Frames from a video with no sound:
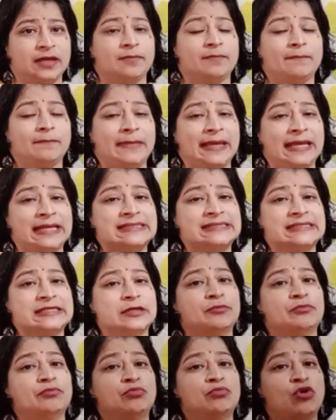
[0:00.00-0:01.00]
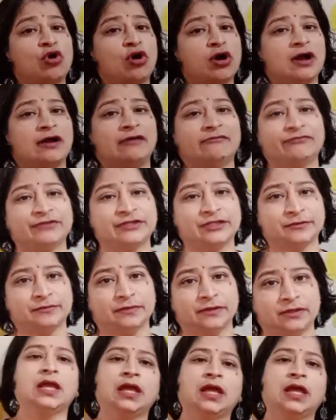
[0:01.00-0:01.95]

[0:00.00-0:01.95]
makes him more comfortable.